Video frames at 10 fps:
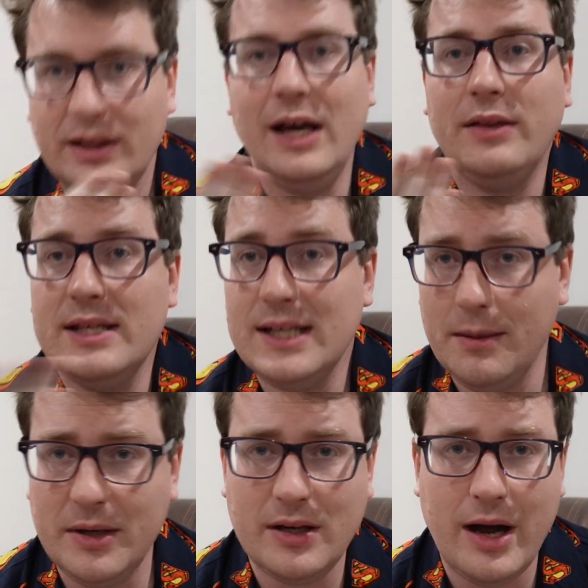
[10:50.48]
Now, the
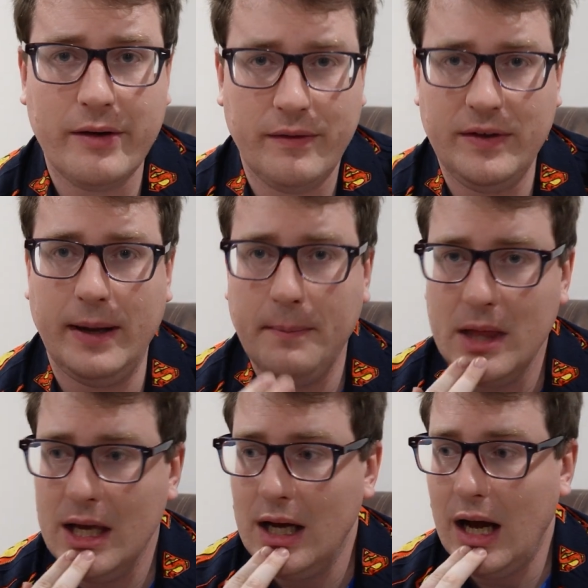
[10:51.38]
cinematography.
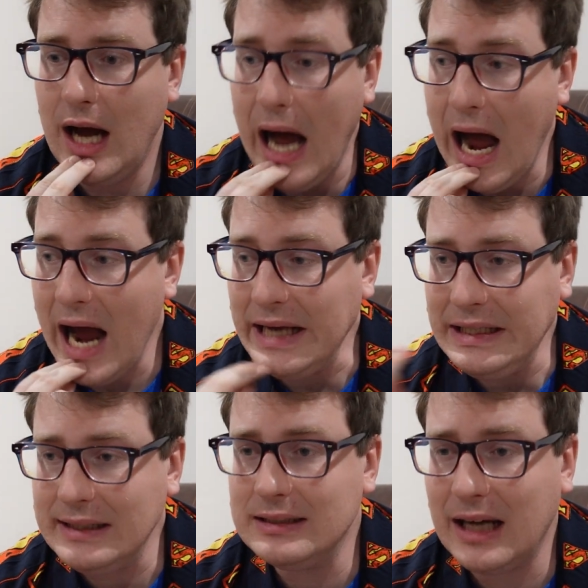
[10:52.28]

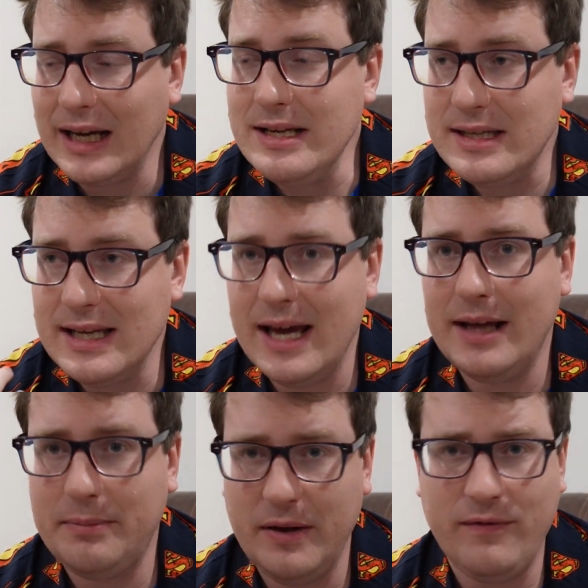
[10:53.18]
I
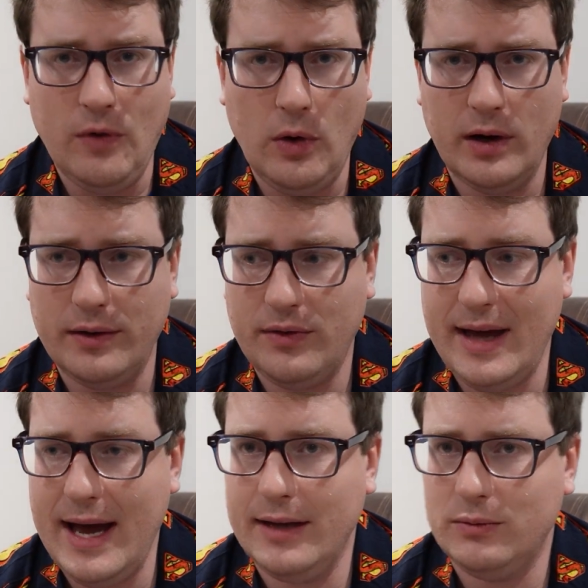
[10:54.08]
said before
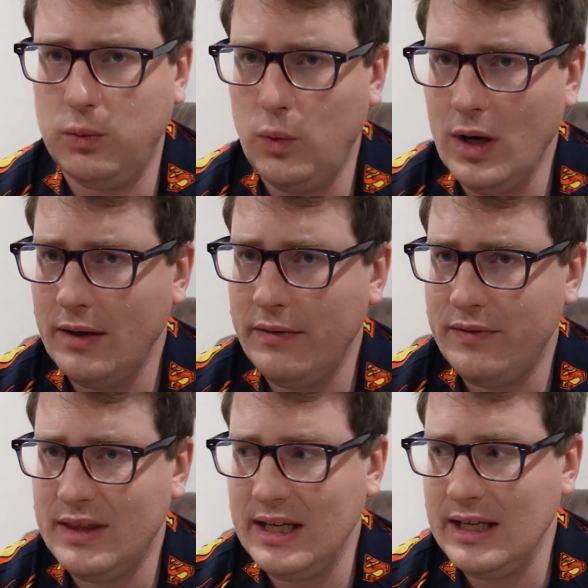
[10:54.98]
that one
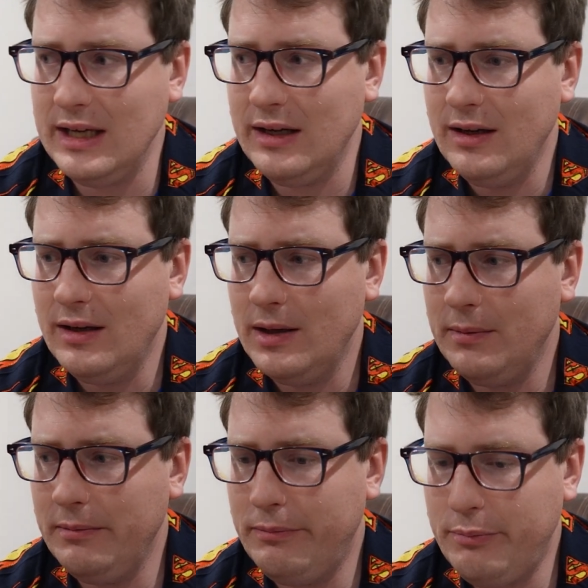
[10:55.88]
of the
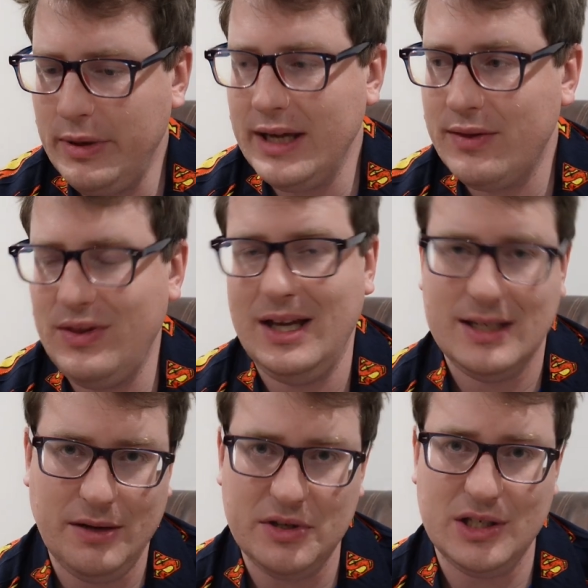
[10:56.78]
big
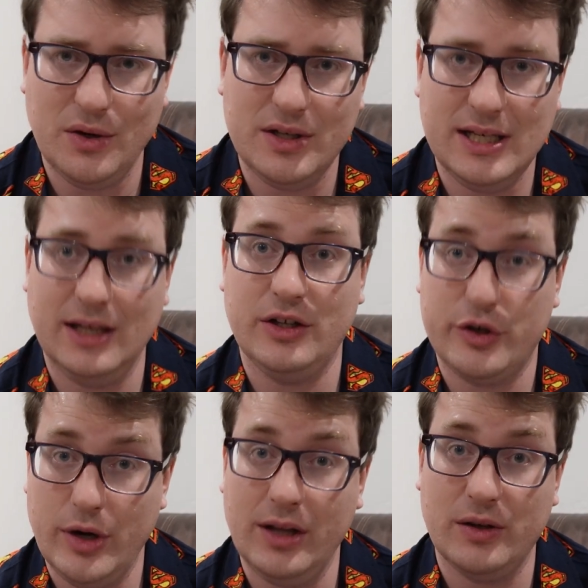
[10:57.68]
things I was noticing in the
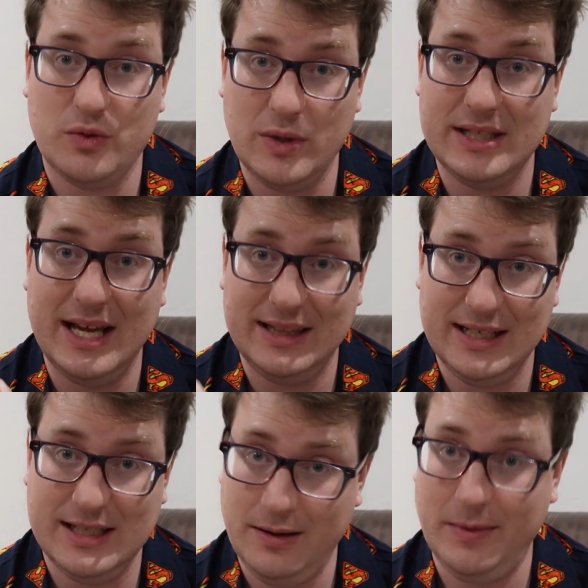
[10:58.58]
trailers was that the
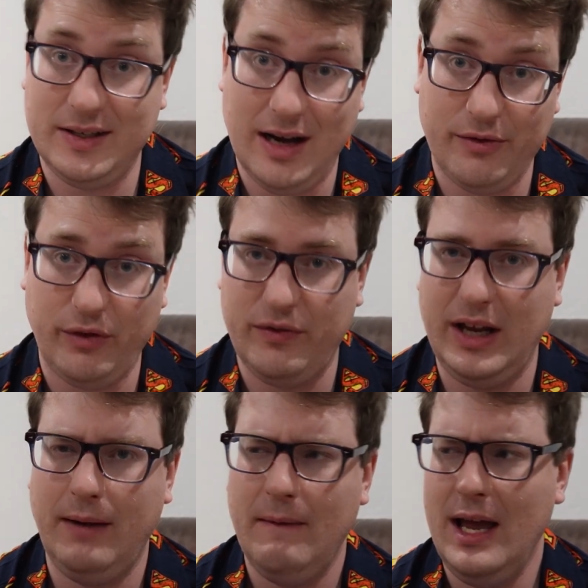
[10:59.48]
cinematography